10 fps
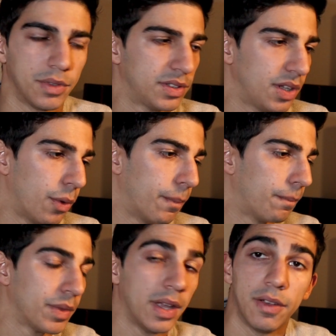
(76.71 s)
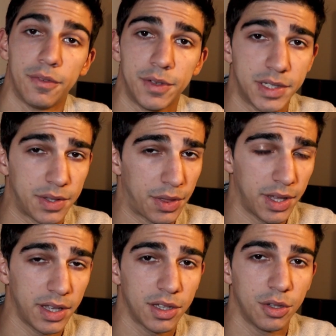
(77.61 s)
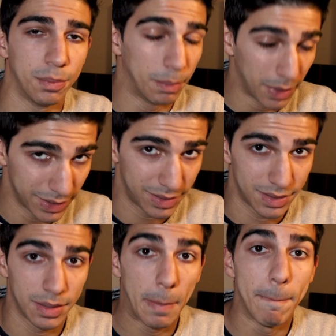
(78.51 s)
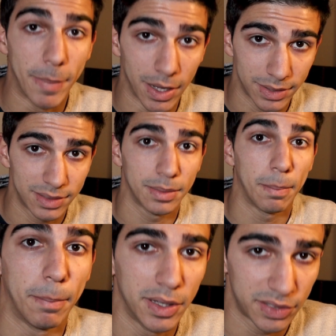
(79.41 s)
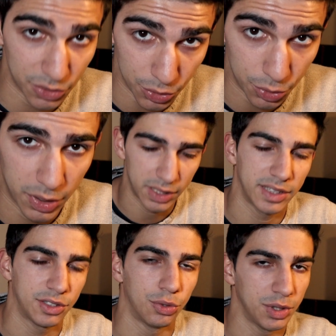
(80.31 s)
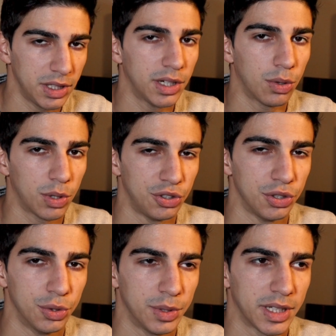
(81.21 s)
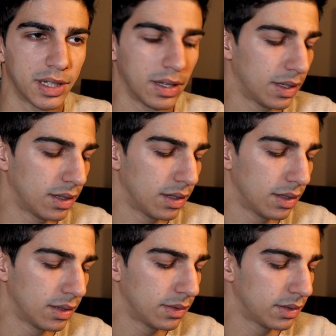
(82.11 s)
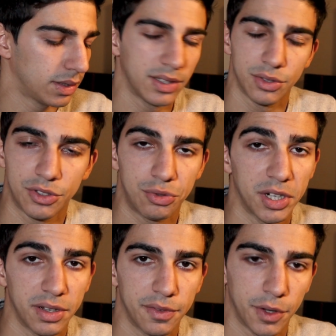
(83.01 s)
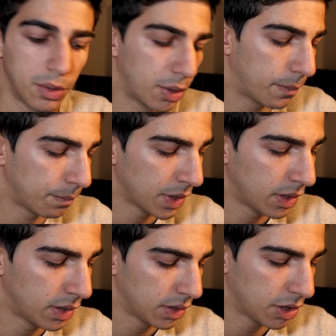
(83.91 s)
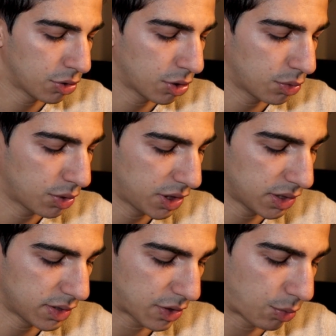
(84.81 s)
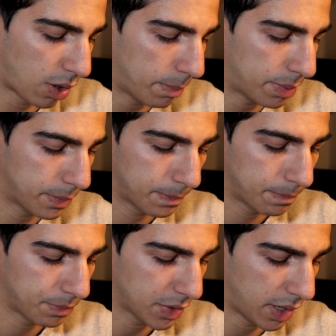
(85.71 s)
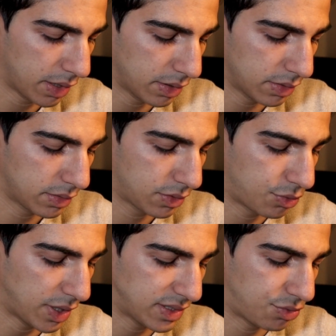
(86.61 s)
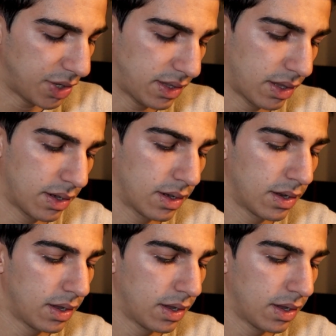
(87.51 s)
So first thing you must do, unless you really know what you're doing, is to straighten the photo. You go here to crop and try straighten.